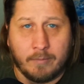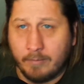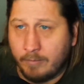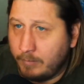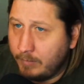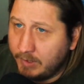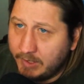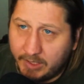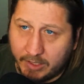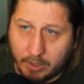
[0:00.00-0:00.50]

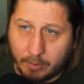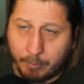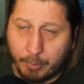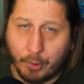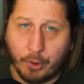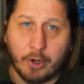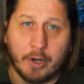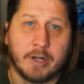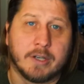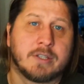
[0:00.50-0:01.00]

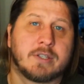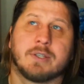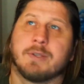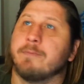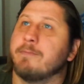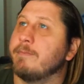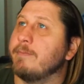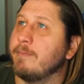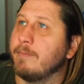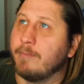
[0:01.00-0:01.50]
leaderboards,
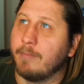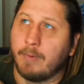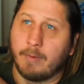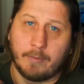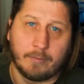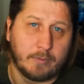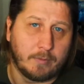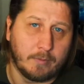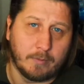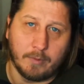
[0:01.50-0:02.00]

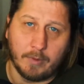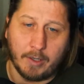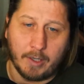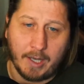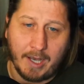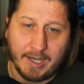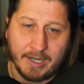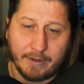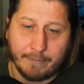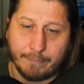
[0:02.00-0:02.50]

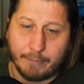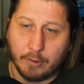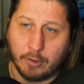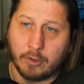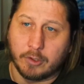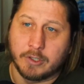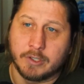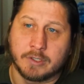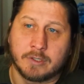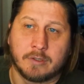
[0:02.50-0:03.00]
higher
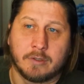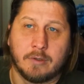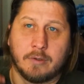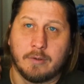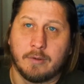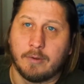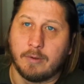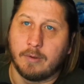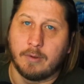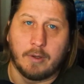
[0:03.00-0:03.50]
floors,
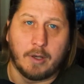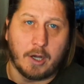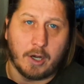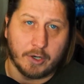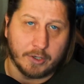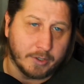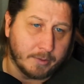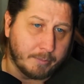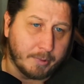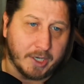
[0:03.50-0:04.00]

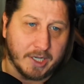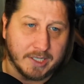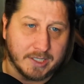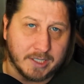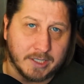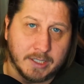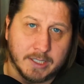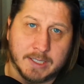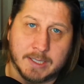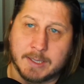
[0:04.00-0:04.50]
harder
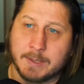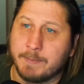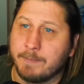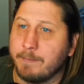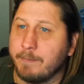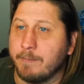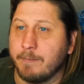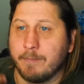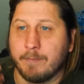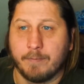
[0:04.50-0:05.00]
bosses,
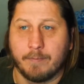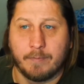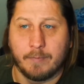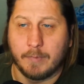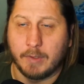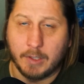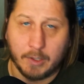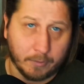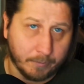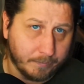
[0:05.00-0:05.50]

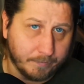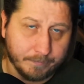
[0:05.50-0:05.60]
you know,